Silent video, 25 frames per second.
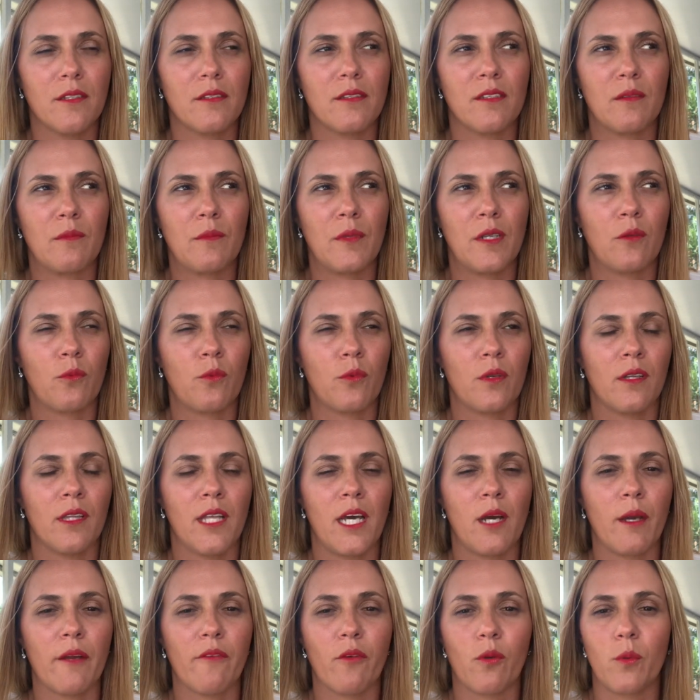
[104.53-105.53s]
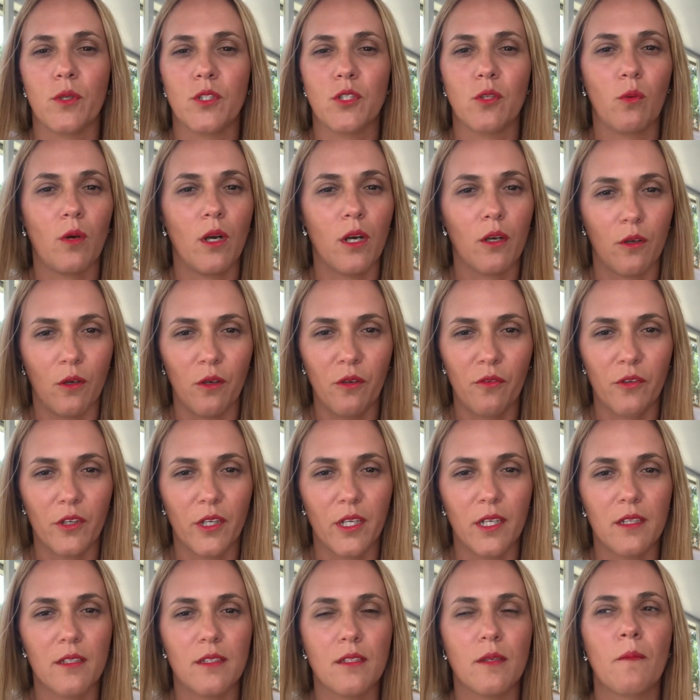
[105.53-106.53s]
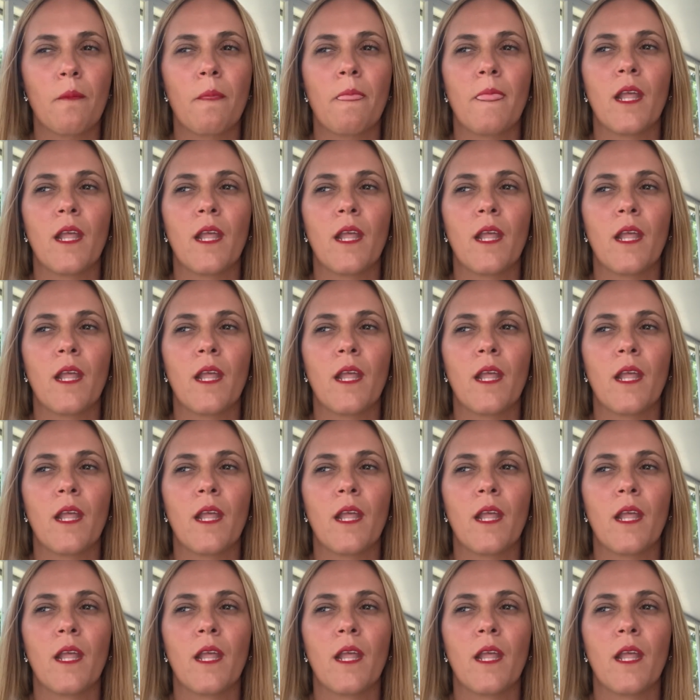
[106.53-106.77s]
doesn't mean we allow everyone to walk over us.